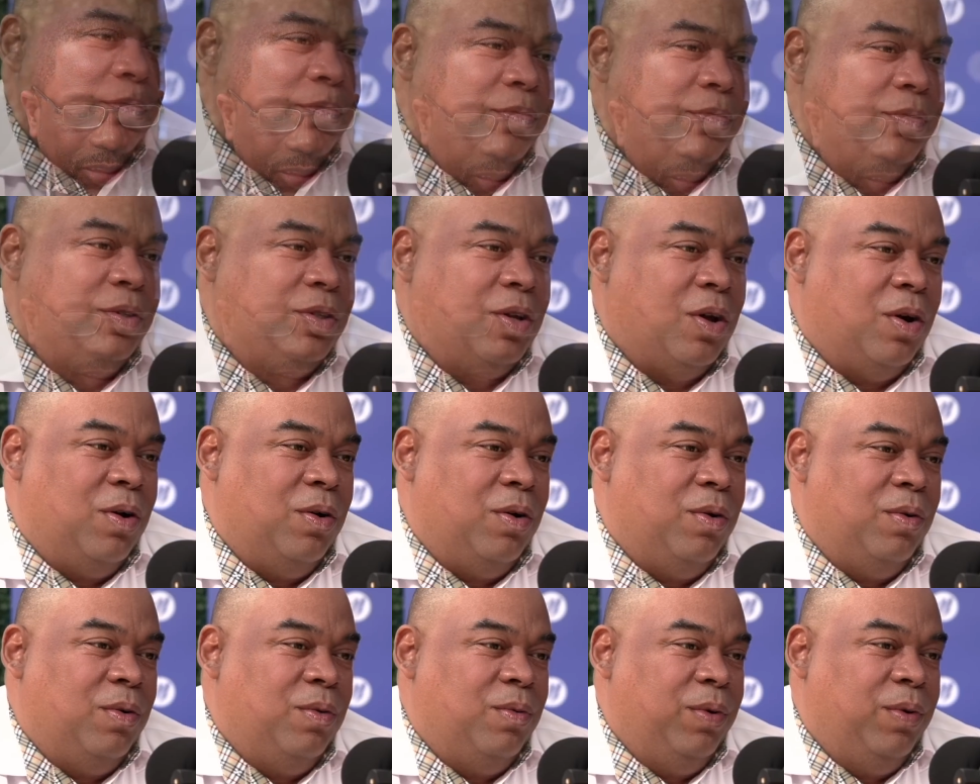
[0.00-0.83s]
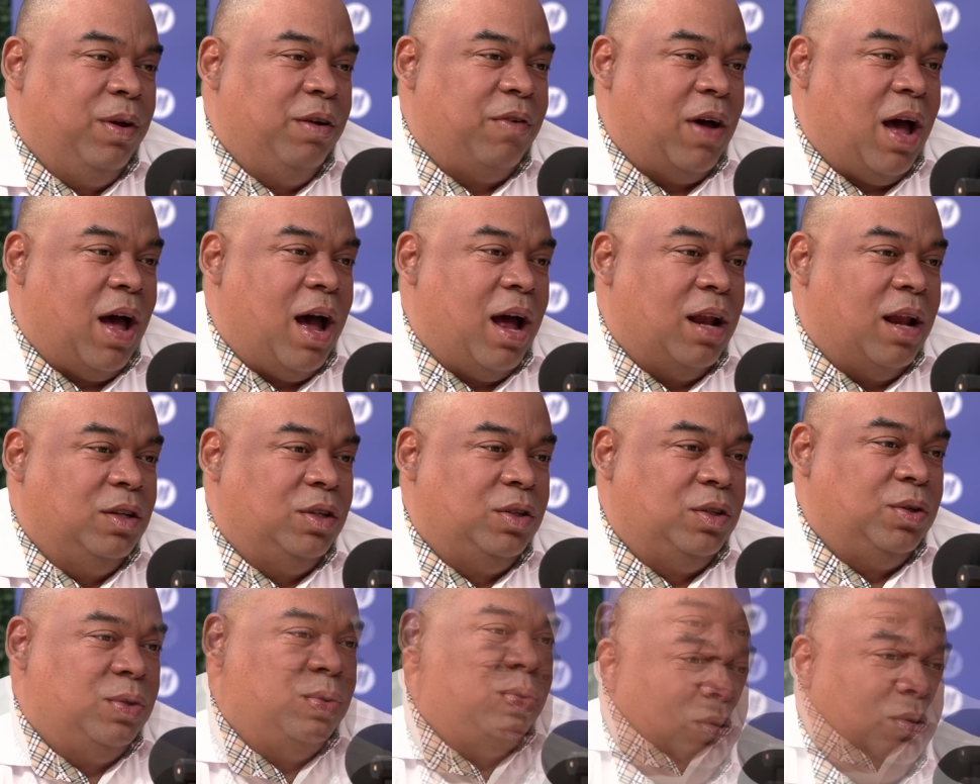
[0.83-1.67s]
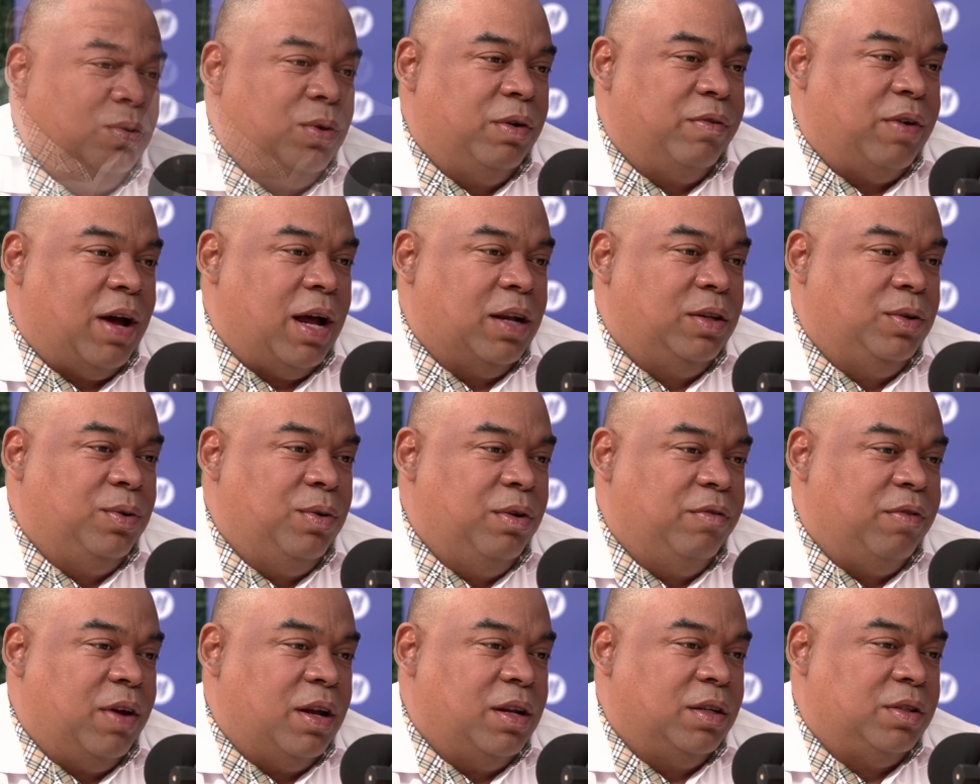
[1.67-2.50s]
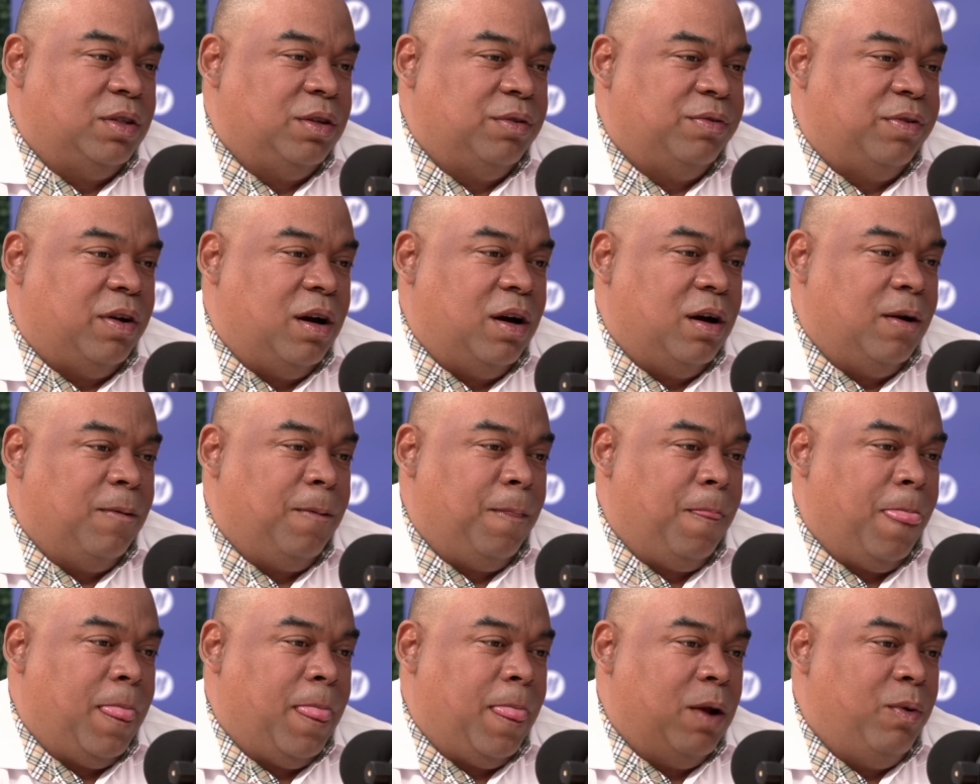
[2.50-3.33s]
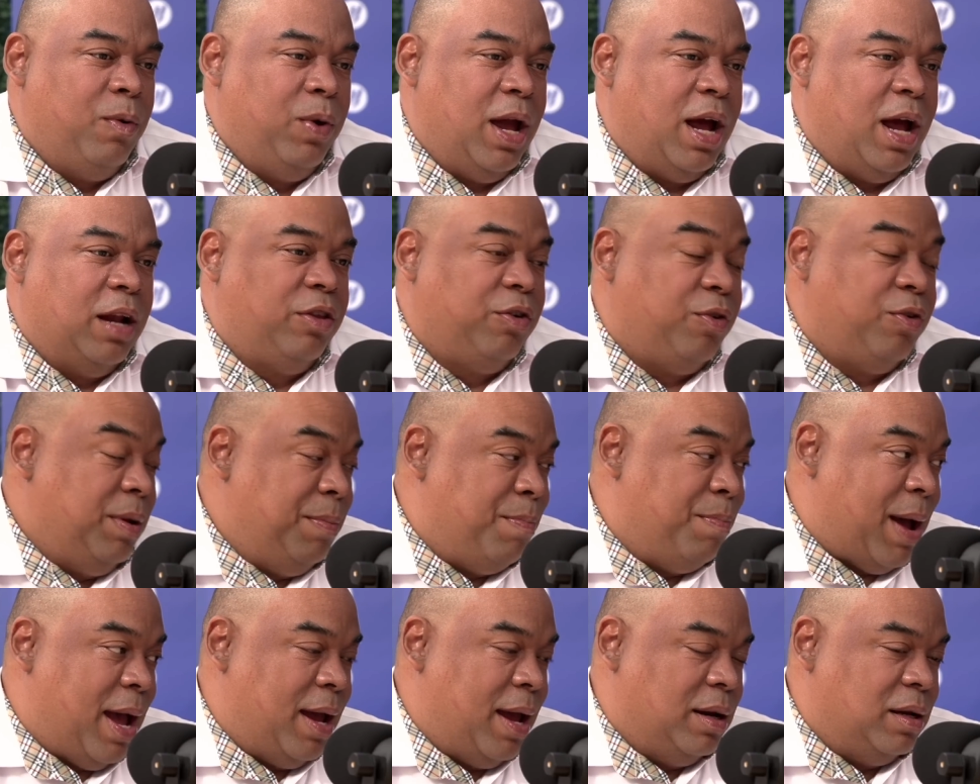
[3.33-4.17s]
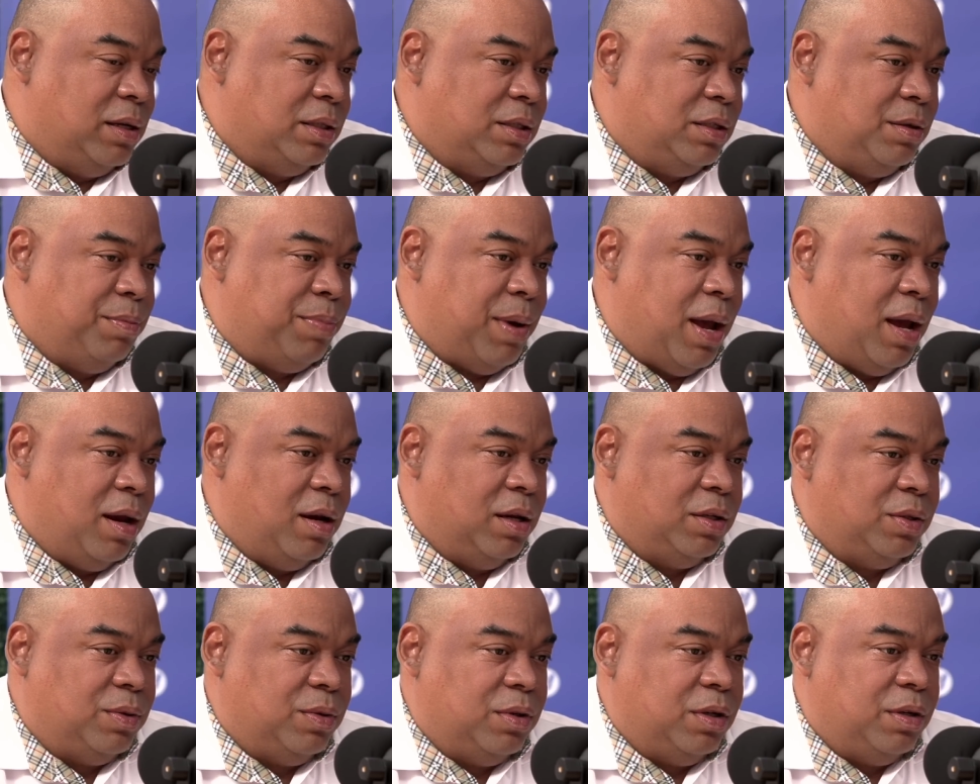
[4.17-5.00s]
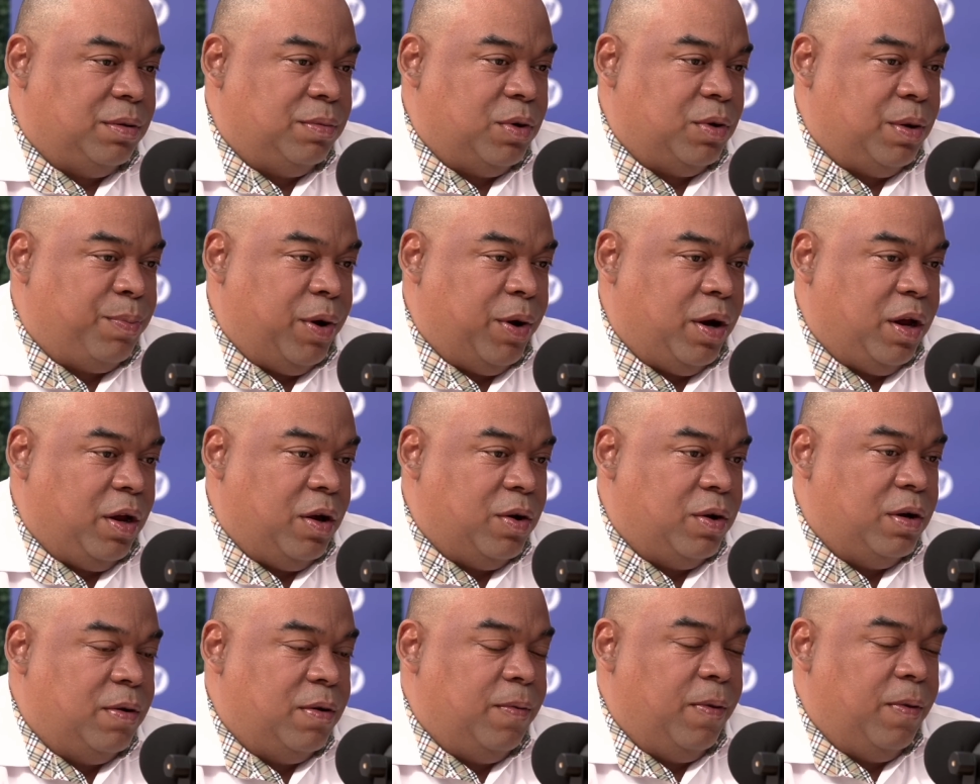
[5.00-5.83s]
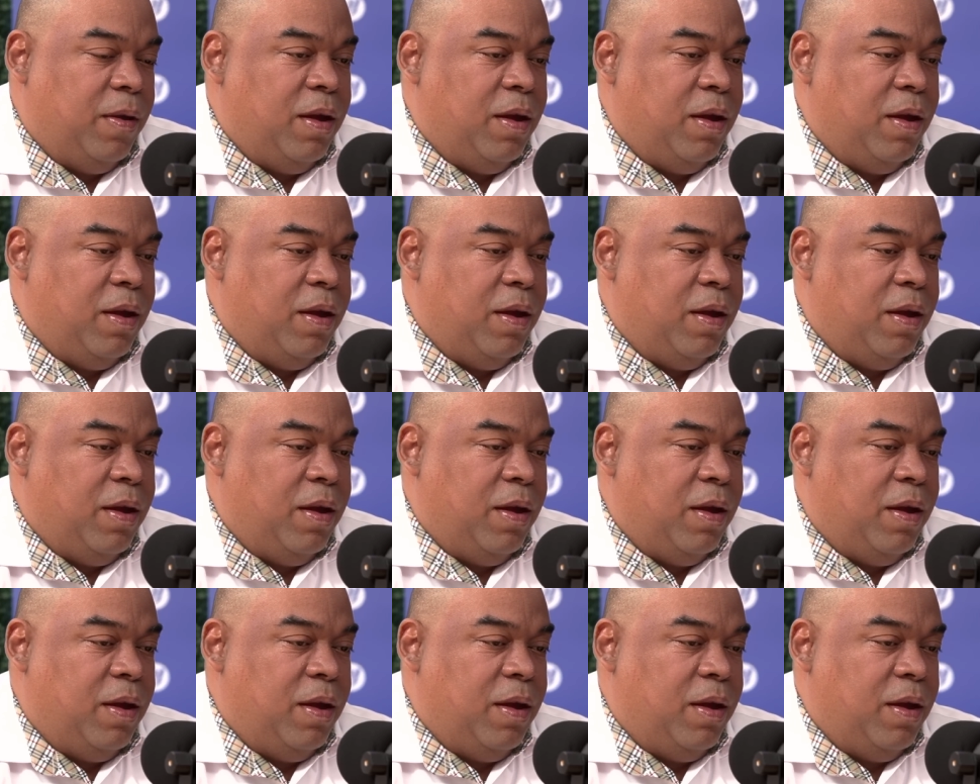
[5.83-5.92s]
So we've had two events so far. We had 3 pilots. The pilots were pretty good.